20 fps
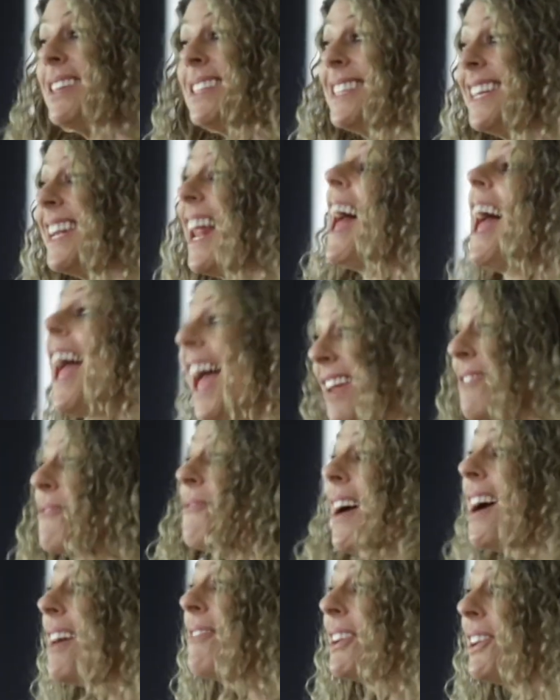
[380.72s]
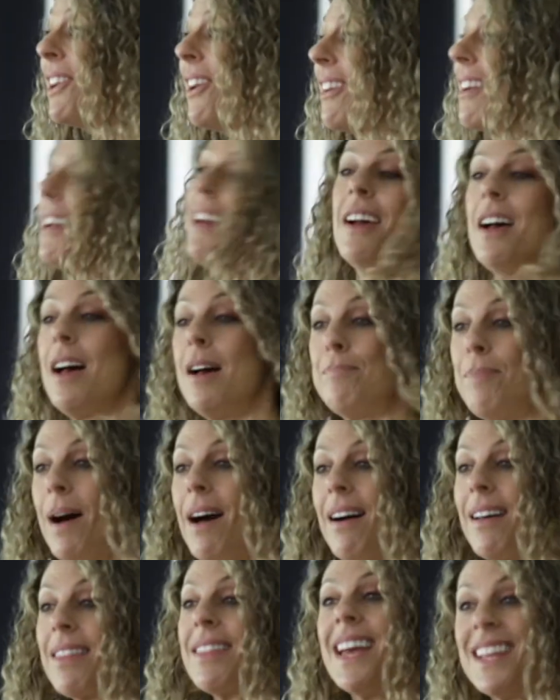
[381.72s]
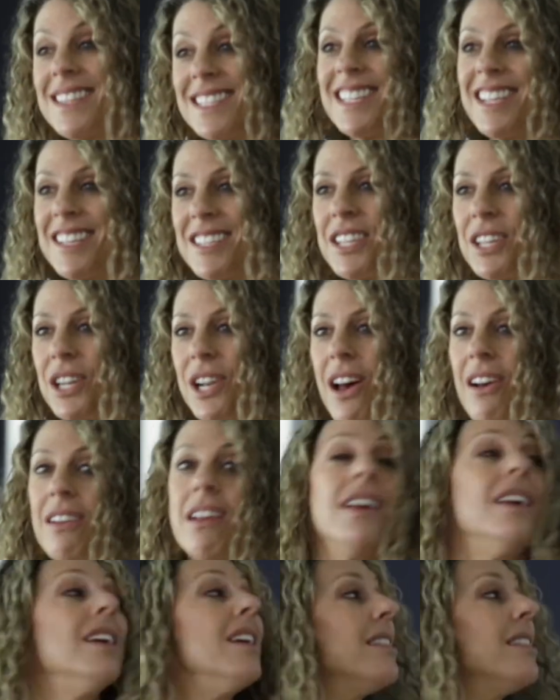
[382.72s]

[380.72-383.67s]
dinner at 5 o'clock, a bath at 6 o'clock.